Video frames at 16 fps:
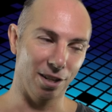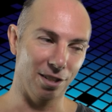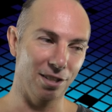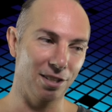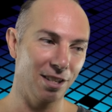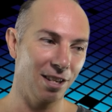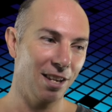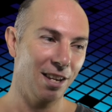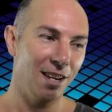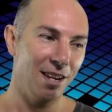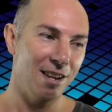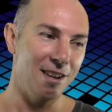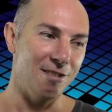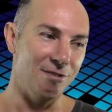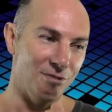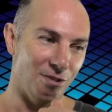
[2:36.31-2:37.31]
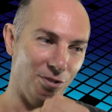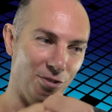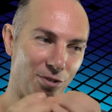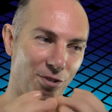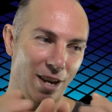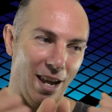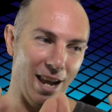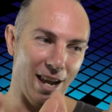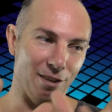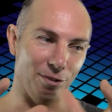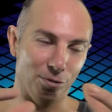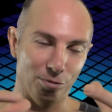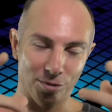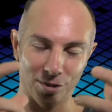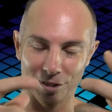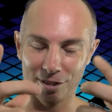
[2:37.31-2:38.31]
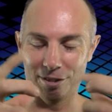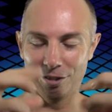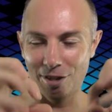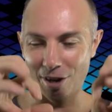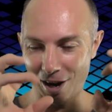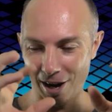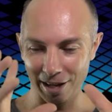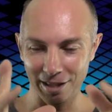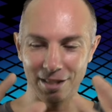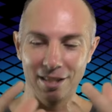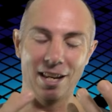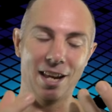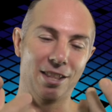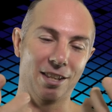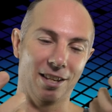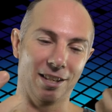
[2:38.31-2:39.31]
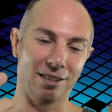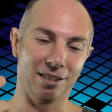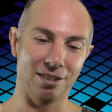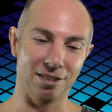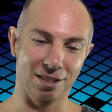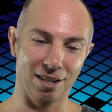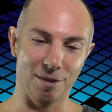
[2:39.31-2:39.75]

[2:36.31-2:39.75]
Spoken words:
I'm just not sure how it all going to tie together because,